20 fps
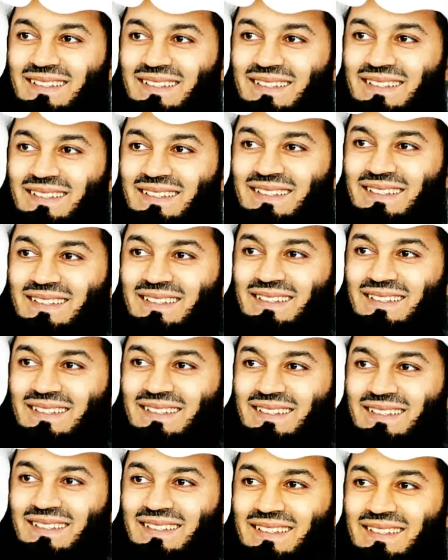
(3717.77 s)
you know when to
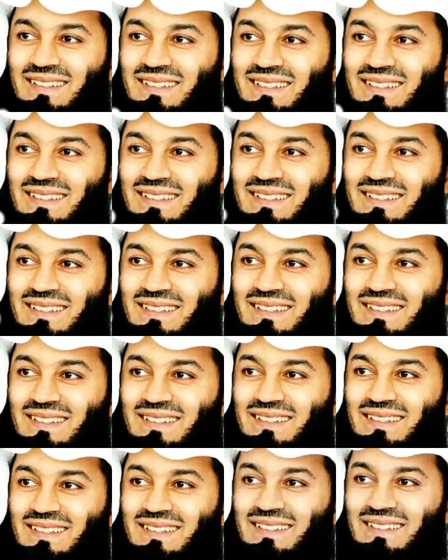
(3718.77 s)
say it, you know if
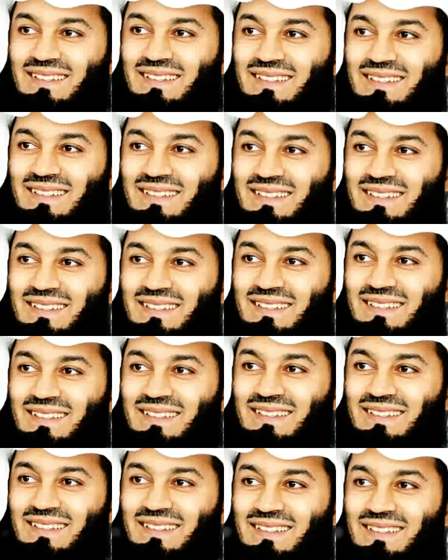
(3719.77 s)
you have to say things
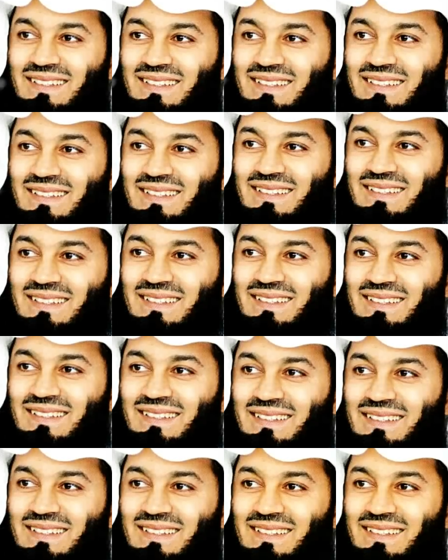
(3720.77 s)
how to say them,
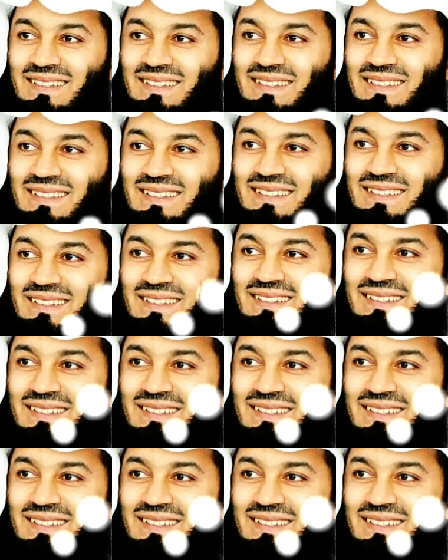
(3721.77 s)
and so on.